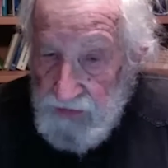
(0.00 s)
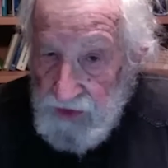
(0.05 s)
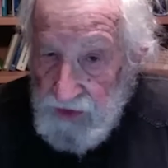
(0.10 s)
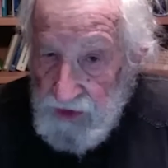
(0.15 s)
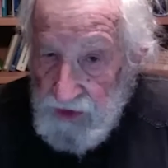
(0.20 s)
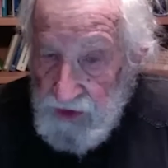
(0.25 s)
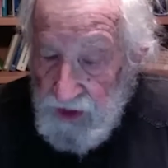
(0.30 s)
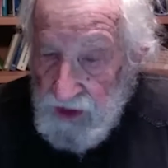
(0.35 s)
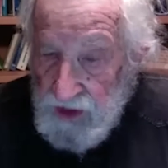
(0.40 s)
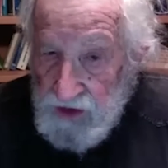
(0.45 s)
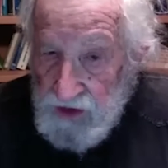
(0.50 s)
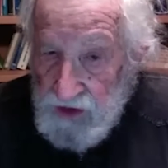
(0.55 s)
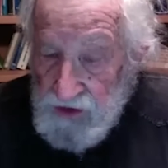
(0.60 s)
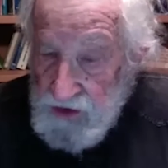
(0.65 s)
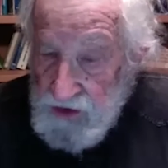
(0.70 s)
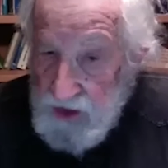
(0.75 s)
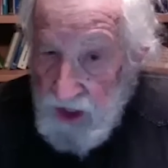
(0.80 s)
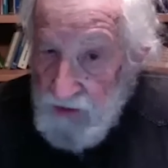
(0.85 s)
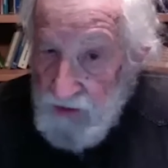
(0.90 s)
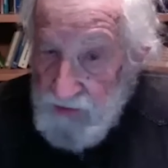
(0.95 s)
taken
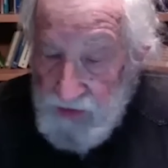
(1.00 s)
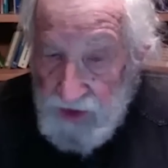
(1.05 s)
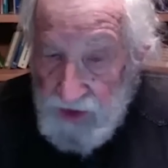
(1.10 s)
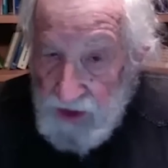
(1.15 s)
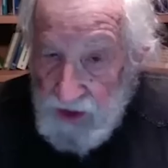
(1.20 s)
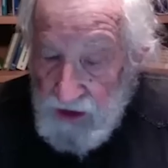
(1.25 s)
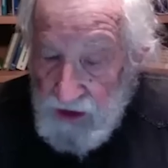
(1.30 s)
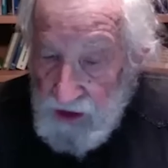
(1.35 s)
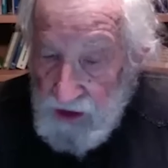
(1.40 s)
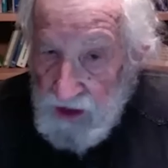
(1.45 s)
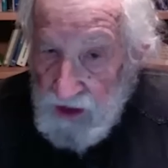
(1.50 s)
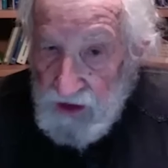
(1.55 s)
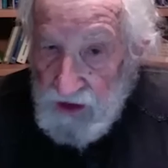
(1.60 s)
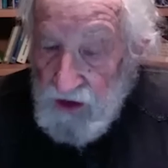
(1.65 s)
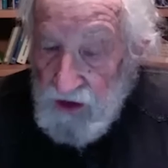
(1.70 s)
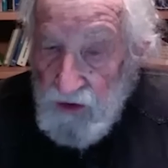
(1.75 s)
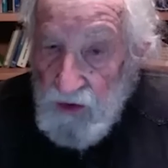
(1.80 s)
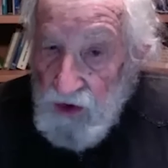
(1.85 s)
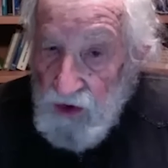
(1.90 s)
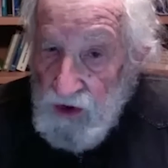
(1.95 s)
stop. That can't
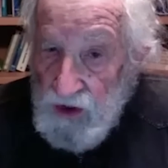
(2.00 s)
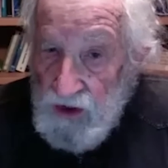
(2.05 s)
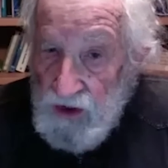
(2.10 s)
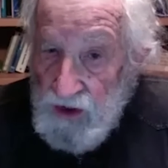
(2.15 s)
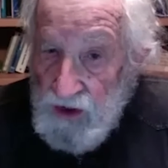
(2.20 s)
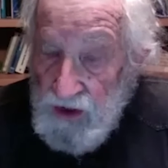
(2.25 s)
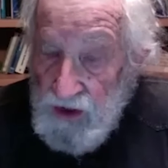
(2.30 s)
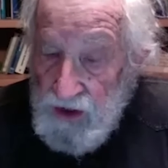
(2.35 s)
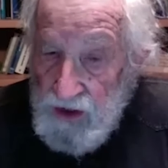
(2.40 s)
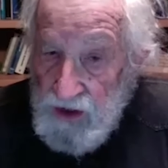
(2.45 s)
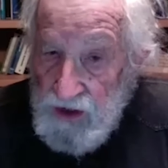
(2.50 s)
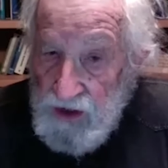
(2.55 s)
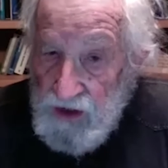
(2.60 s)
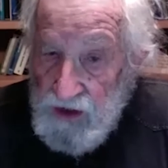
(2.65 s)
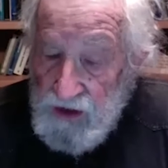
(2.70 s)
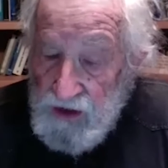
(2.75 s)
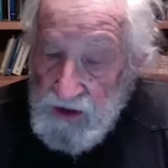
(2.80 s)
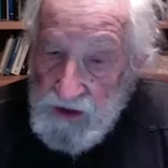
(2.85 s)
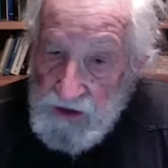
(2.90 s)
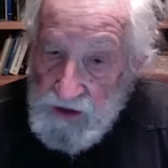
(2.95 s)
go on.
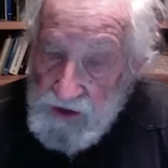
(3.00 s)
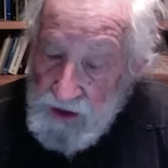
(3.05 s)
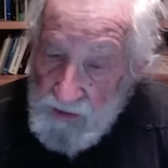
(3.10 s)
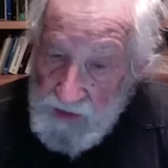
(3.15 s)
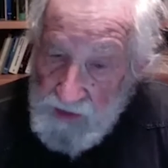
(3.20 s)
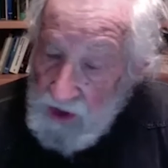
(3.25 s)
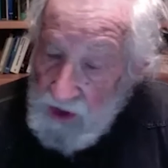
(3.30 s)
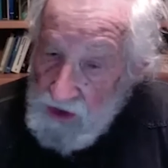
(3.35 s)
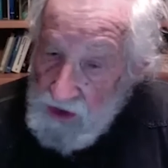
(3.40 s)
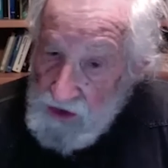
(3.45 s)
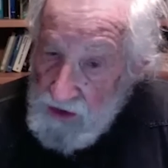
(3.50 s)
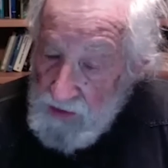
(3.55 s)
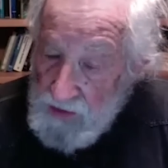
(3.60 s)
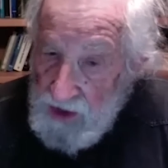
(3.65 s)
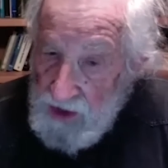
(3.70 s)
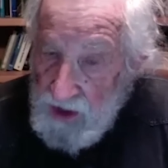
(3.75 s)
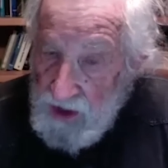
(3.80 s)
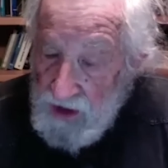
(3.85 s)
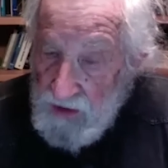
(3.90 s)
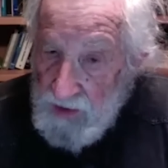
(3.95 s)
Something has to be
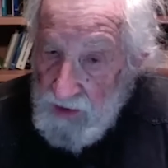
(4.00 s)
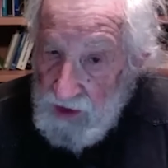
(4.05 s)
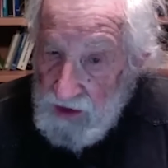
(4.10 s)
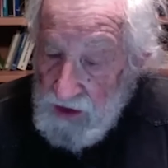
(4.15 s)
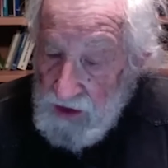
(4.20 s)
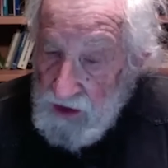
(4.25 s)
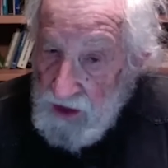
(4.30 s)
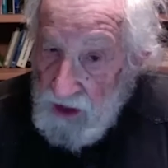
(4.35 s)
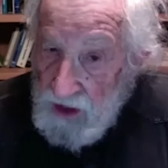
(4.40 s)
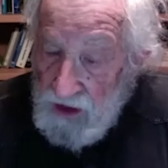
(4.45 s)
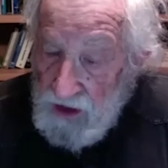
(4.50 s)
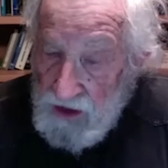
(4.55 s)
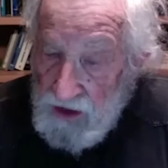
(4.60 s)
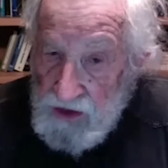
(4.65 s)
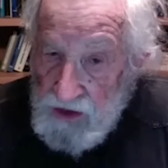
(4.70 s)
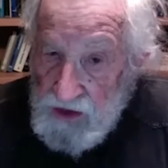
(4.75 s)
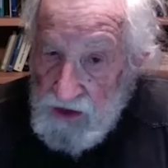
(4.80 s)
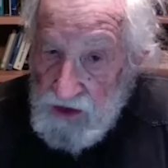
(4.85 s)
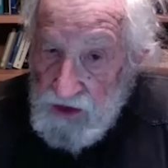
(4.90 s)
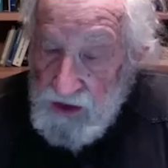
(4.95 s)
done about the
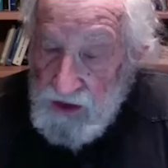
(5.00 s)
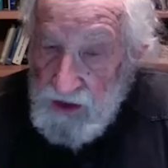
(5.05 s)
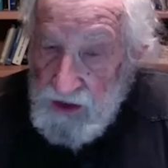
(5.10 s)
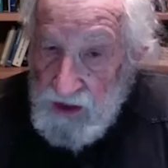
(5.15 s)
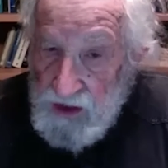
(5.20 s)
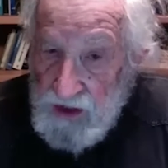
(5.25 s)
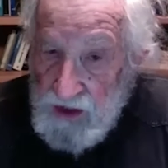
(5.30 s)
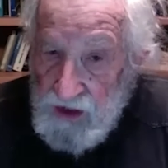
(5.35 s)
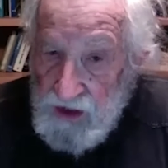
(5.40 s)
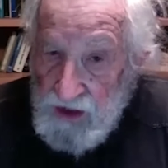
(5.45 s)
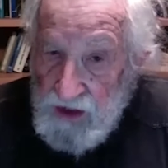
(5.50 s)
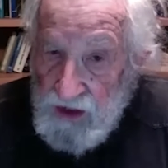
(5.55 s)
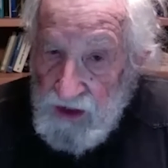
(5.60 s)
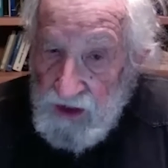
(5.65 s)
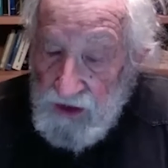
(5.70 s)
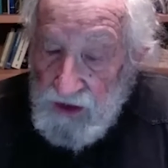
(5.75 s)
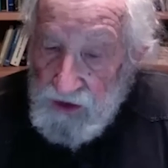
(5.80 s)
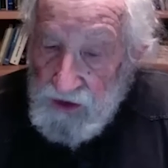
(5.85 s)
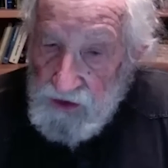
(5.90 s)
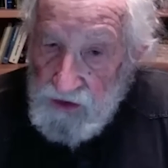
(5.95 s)
colleges and
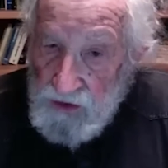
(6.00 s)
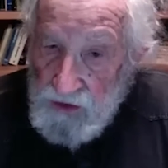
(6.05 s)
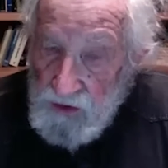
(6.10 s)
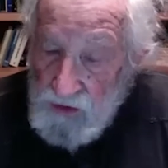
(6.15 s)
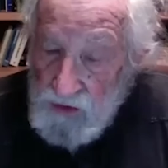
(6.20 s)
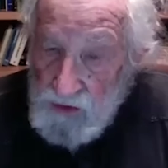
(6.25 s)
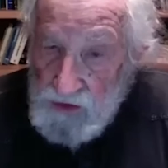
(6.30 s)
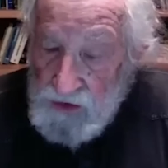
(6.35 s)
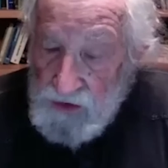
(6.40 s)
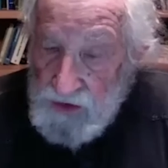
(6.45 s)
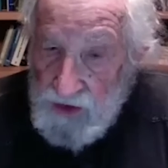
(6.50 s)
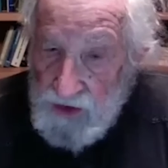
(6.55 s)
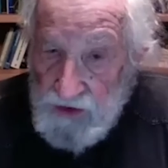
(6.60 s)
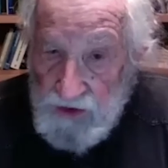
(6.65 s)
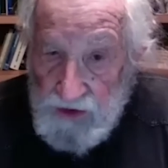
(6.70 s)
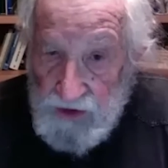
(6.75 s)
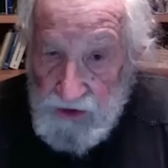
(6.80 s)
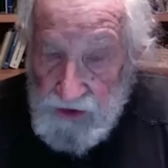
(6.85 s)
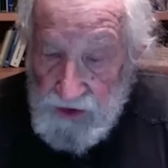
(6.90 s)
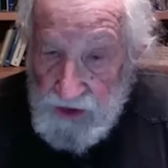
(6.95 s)
the schools. They're
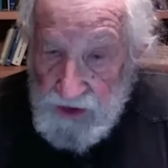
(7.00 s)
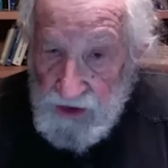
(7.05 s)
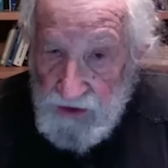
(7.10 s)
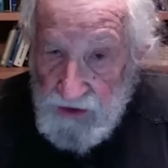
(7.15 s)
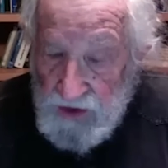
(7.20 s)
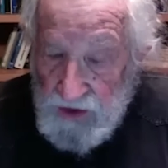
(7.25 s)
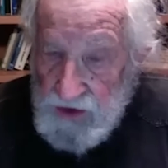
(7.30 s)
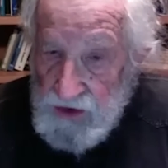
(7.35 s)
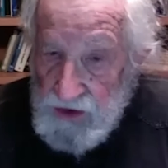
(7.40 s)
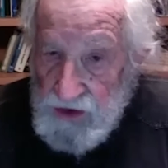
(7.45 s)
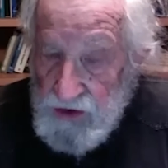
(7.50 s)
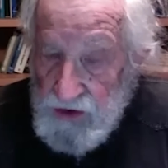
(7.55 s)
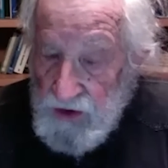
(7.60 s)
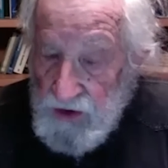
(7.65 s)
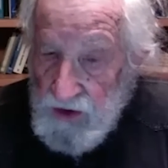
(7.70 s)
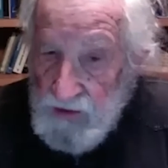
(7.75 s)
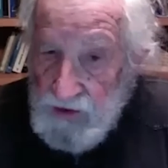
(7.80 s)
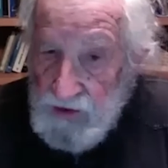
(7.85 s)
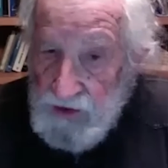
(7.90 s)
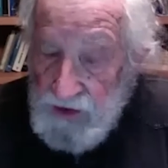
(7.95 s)
in serious
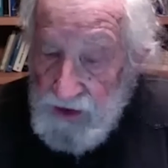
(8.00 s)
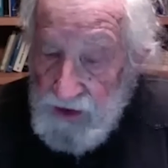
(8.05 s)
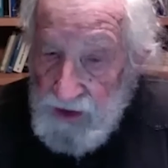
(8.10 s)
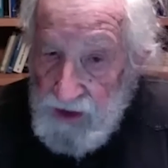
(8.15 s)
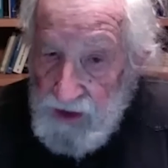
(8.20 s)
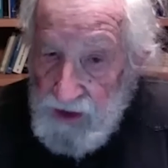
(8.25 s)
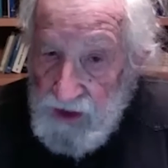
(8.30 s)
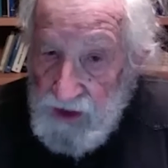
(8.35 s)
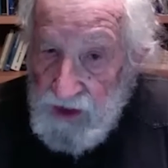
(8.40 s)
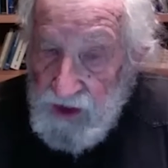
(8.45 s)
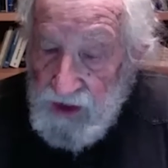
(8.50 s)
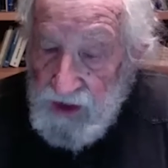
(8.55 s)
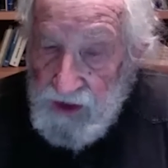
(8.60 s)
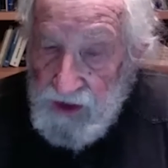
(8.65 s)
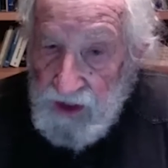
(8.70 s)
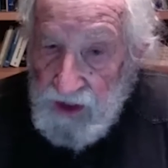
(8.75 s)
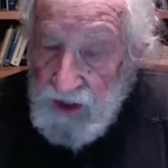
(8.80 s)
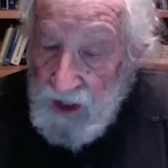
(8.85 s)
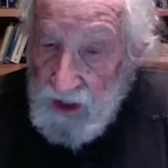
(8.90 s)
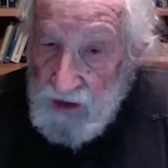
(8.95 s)
trouble. They
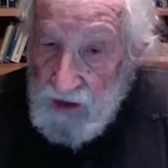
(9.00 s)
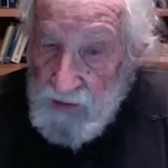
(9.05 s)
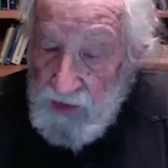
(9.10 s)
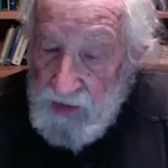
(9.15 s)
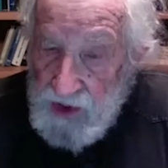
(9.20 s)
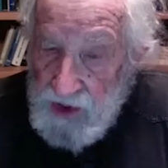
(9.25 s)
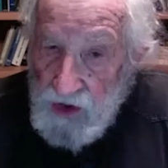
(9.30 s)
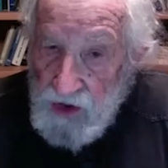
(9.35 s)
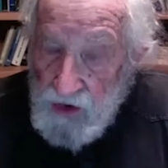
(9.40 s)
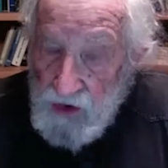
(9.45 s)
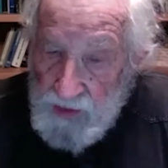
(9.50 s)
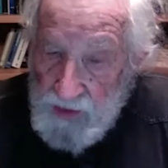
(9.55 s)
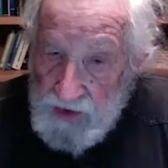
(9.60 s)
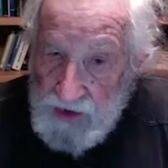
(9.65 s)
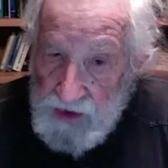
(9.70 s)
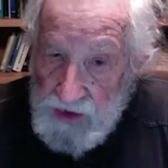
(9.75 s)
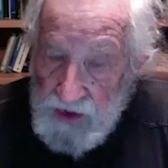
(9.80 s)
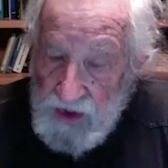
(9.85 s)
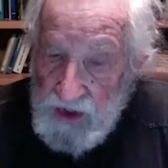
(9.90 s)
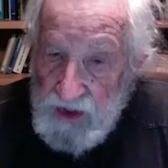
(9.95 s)
can't be
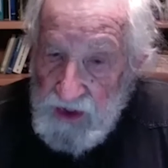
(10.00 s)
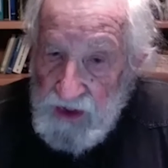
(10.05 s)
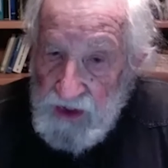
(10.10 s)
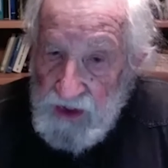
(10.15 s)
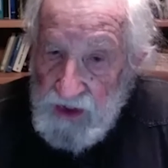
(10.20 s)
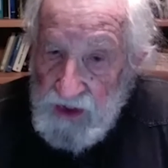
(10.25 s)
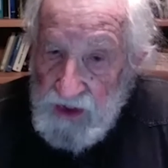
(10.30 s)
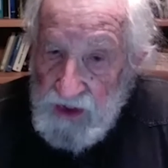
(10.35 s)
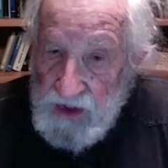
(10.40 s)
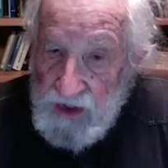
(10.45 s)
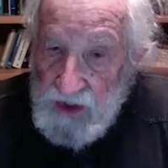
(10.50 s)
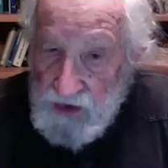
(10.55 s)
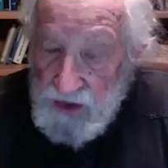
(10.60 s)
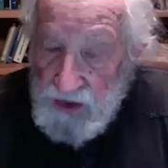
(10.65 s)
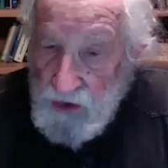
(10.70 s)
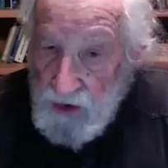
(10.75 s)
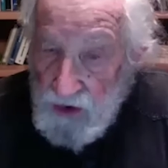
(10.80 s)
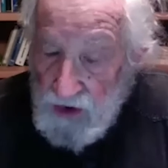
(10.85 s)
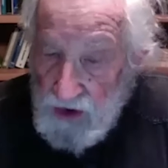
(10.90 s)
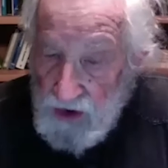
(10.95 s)
opened just in
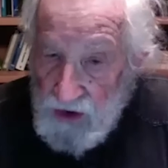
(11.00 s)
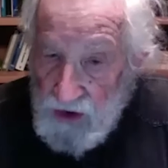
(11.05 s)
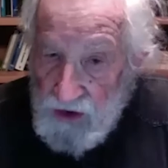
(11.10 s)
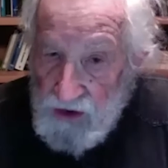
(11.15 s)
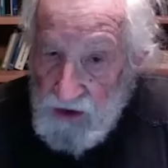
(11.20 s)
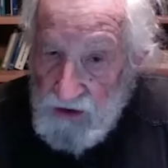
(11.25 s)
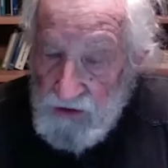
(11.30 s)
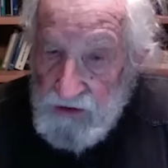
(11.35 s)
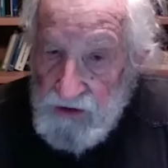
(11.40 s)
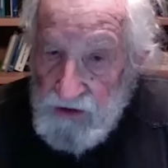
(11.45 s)
order to